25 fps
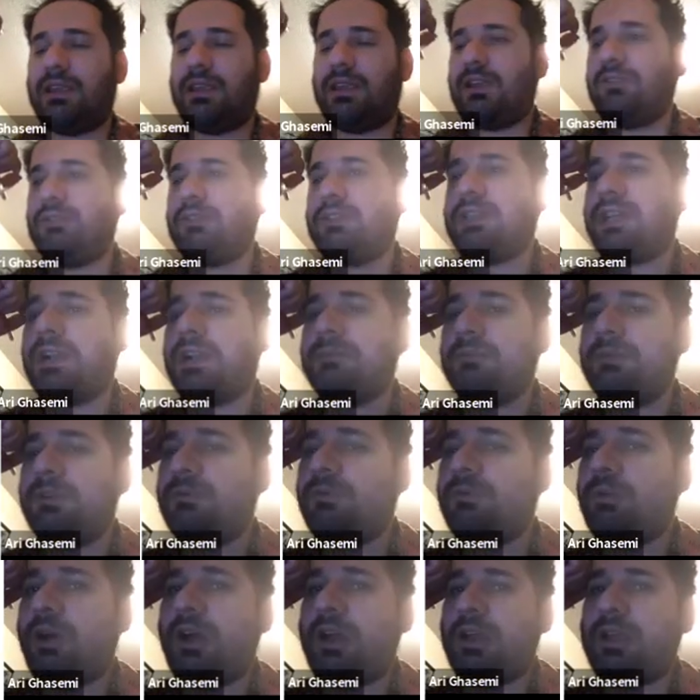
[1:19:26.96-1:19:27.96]
Can you tell
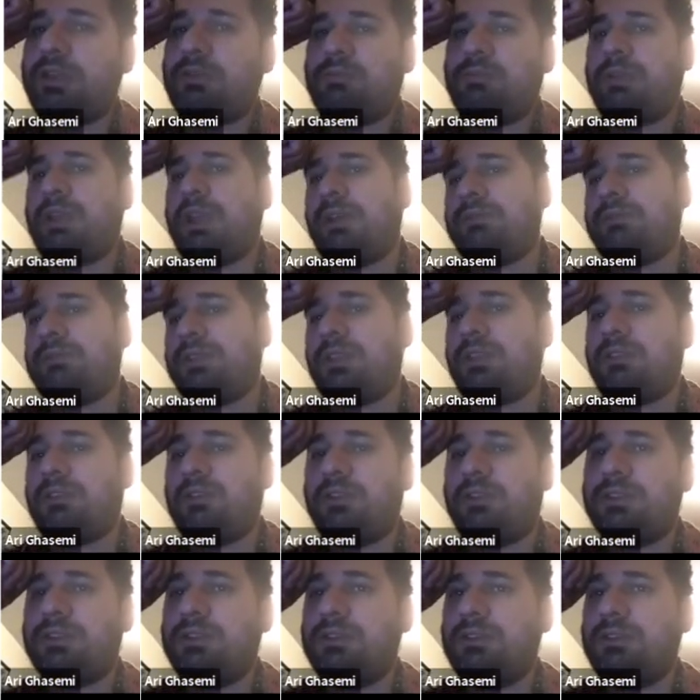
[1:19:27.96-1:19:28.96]
me why we have
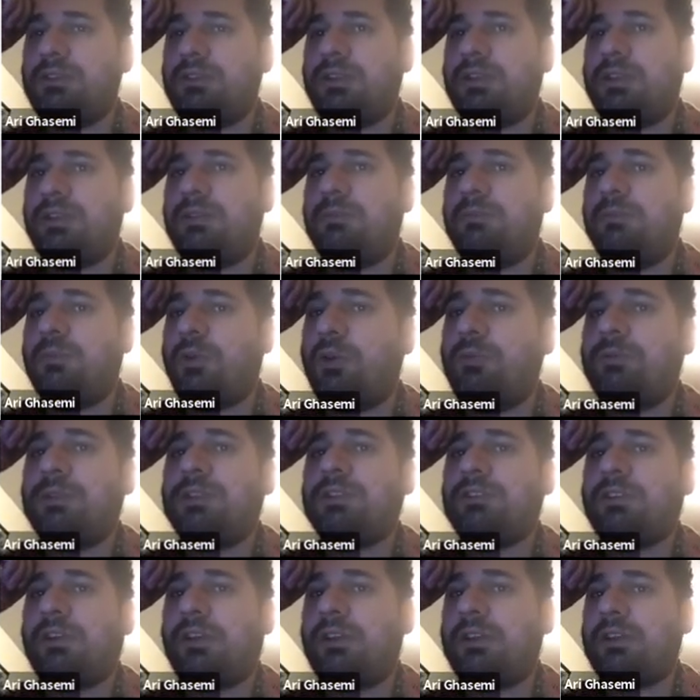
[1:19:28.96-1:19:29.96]
discontinuity in the moment
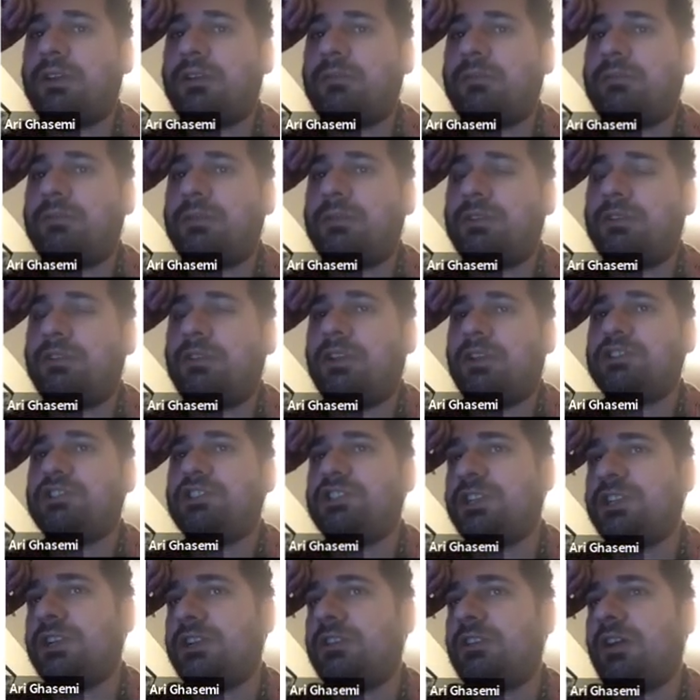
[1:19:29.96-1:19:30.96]
diagram, not
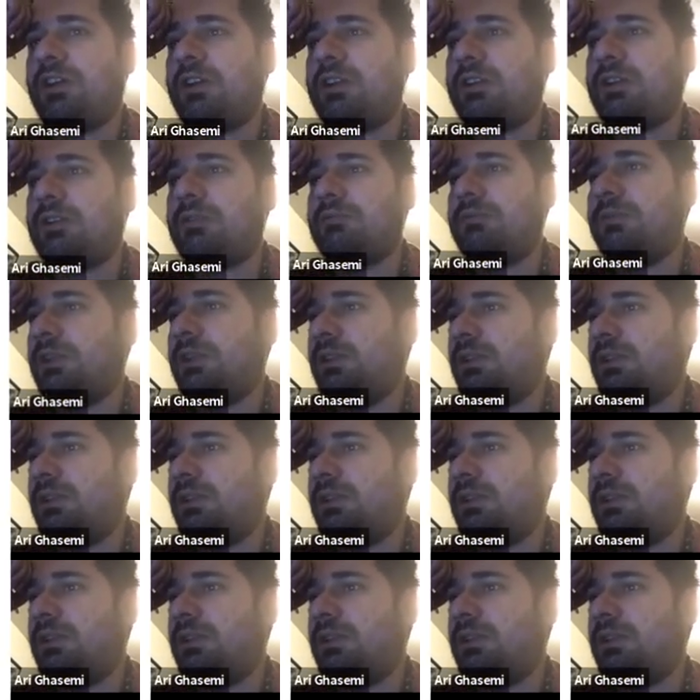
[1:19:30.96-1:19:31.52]
shear diagram?